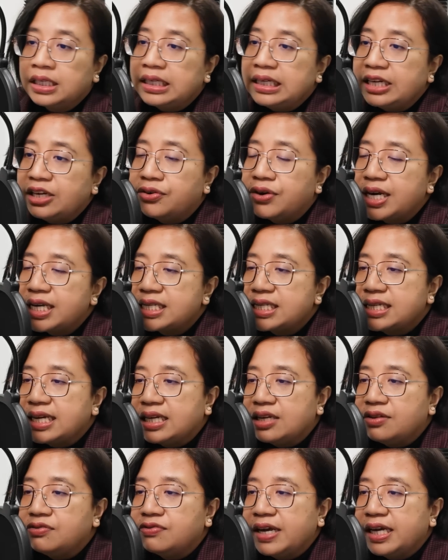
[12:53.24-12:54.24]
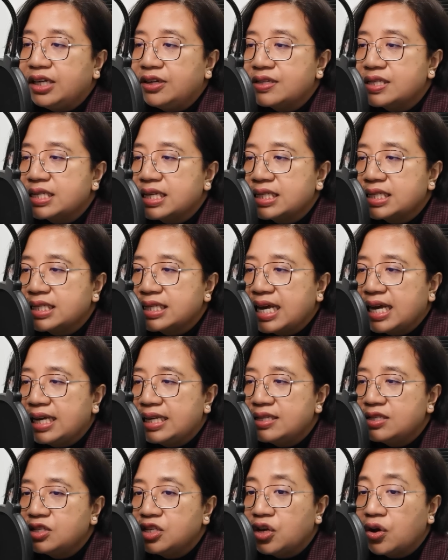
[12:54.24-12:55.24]
The grades that define your
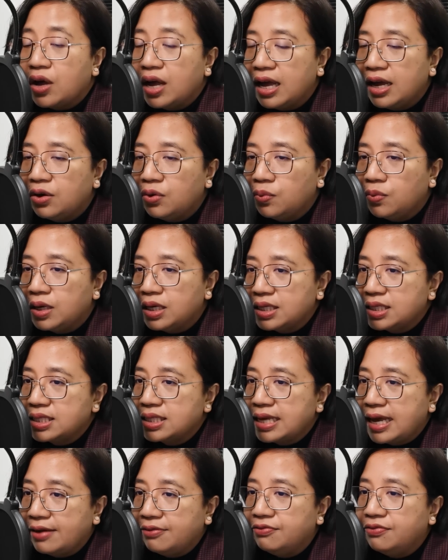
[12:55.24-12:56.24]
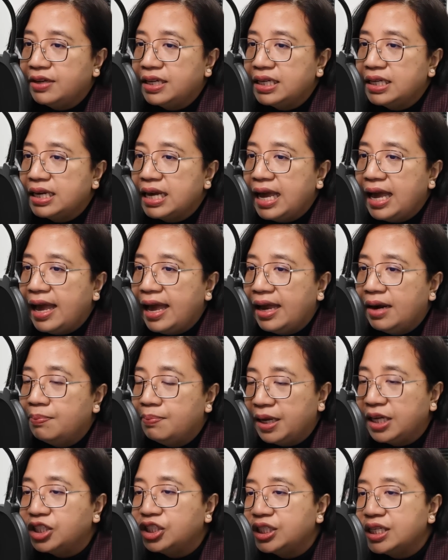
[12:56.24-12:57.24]
success, your hard works, effort,
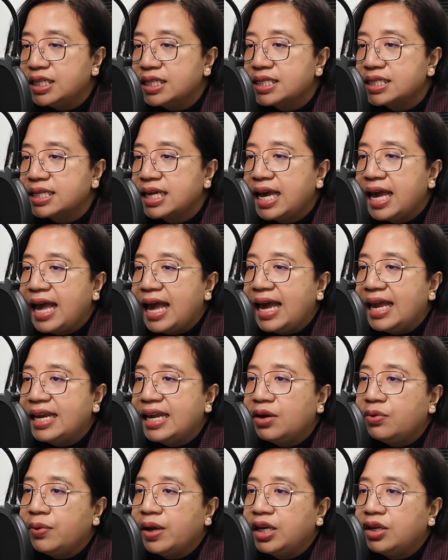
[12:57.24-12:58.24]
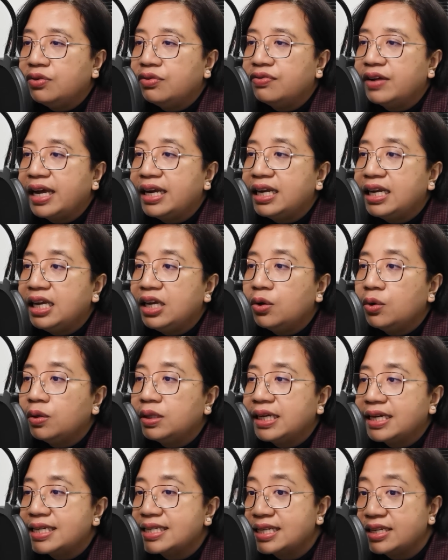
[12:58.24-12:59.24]
and patience. And then when you finally
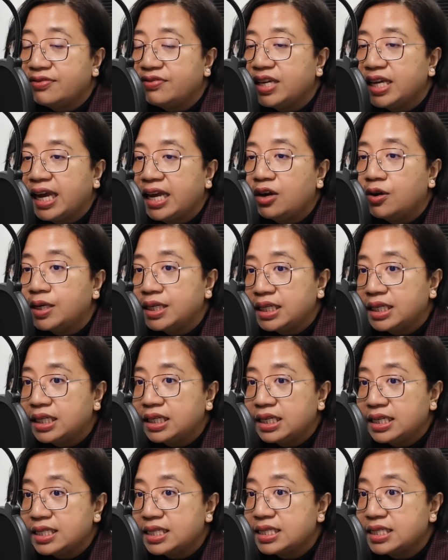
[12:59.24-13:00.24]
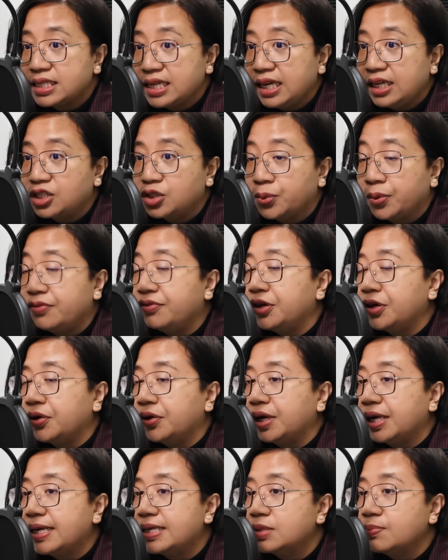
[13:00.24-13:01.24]
hold that certificate on the stage with
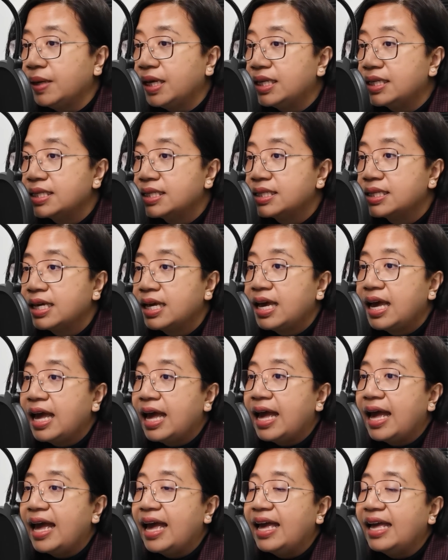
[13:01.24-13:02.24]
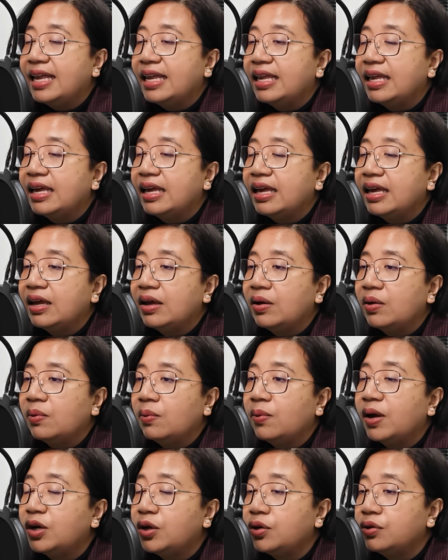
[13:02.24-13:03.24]
your classmates,
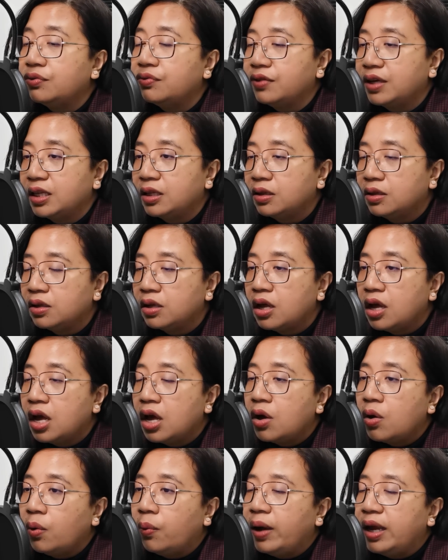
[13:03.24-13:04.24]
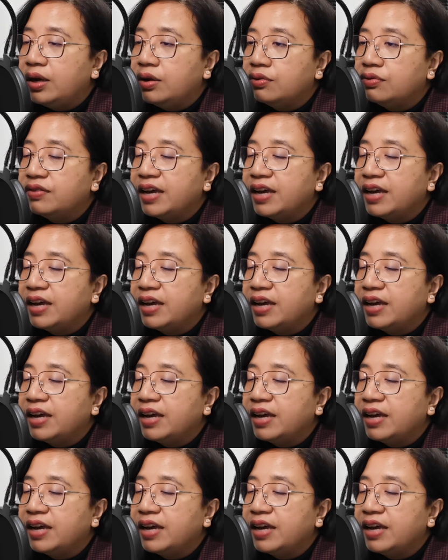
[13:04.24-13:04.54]
what do you feel? When you